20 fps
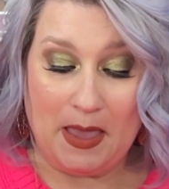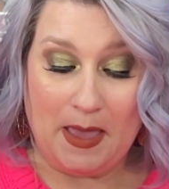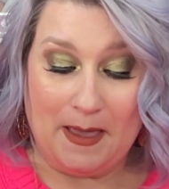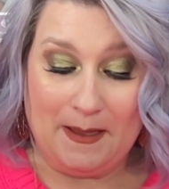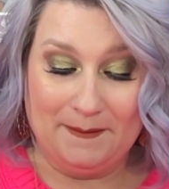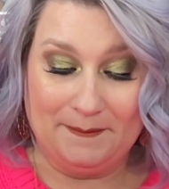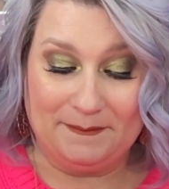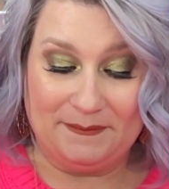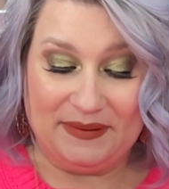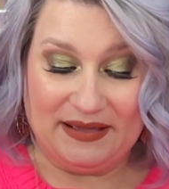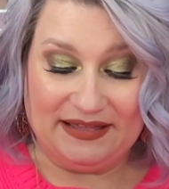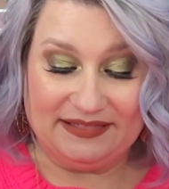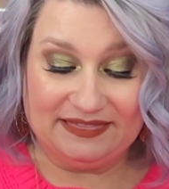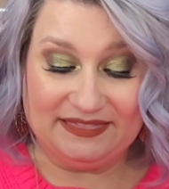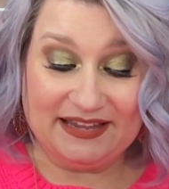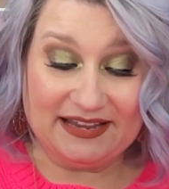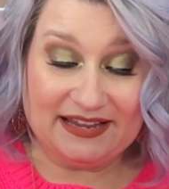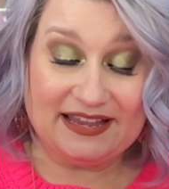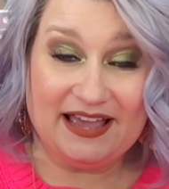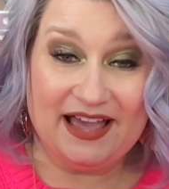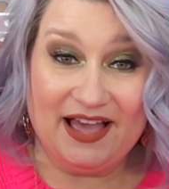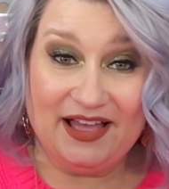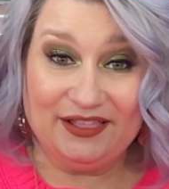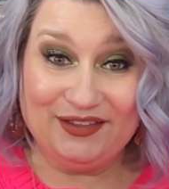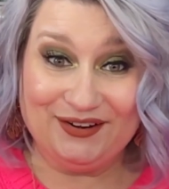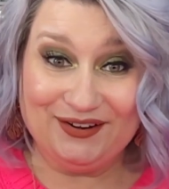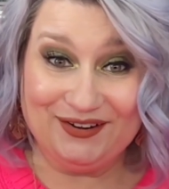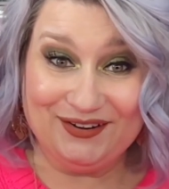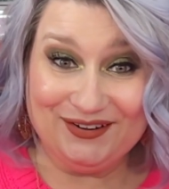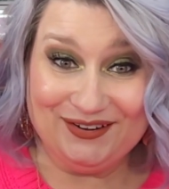But the
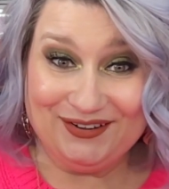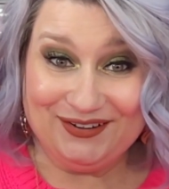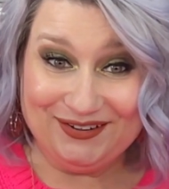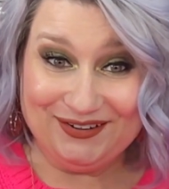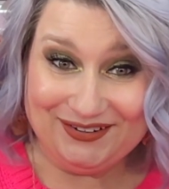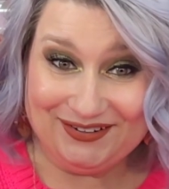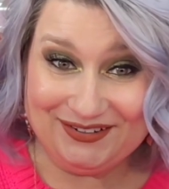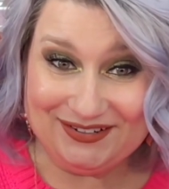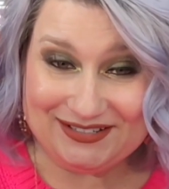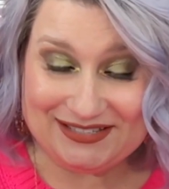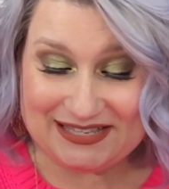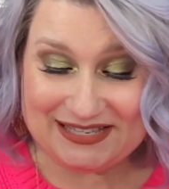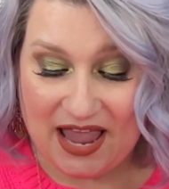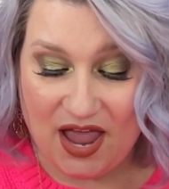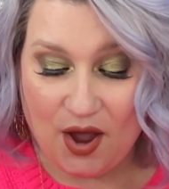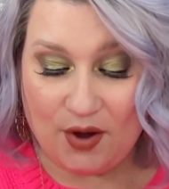colors.